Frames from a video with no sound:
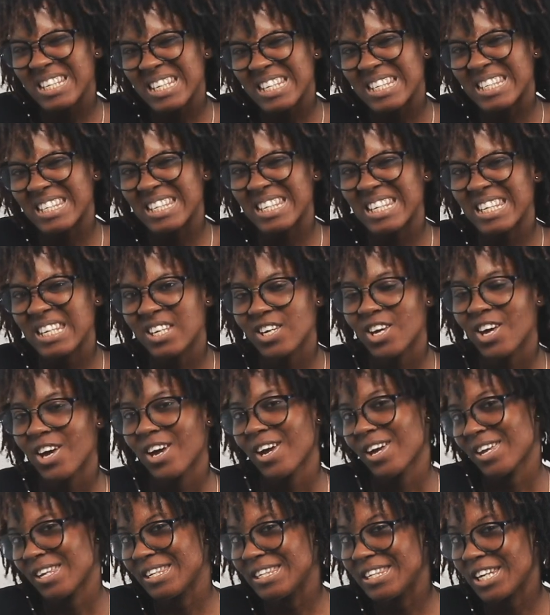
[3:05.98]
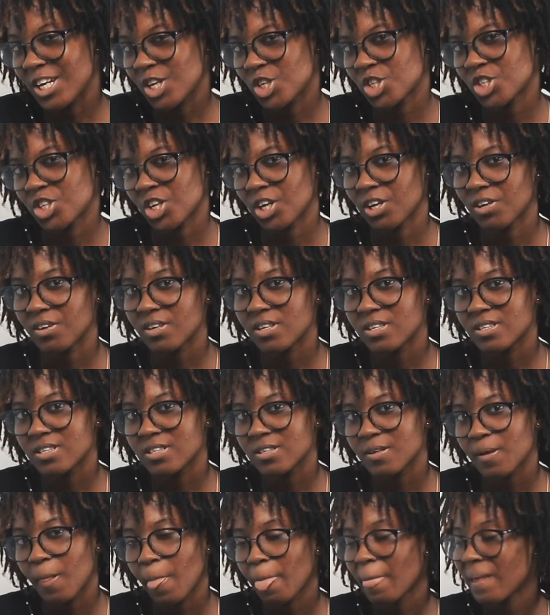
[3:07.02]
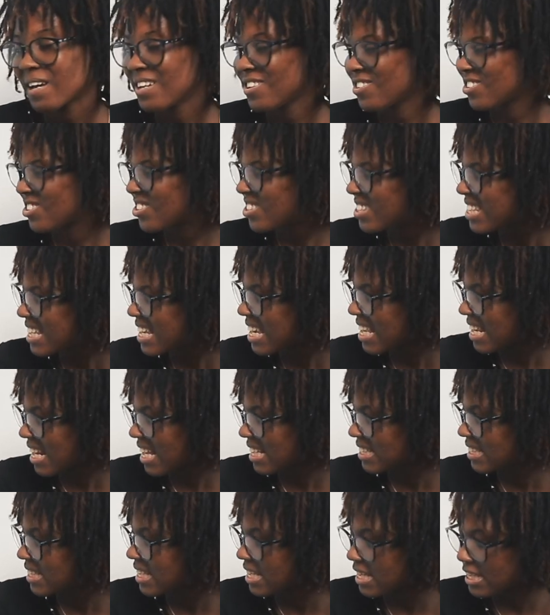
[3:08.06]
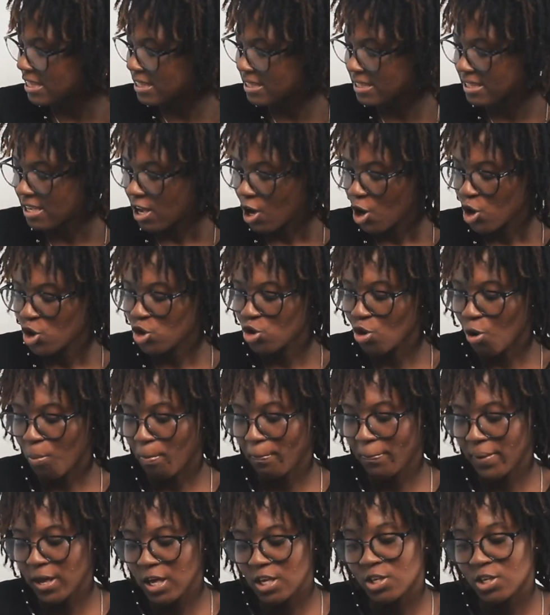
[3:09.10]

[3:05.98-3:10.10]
easily they share it. Stickiness is your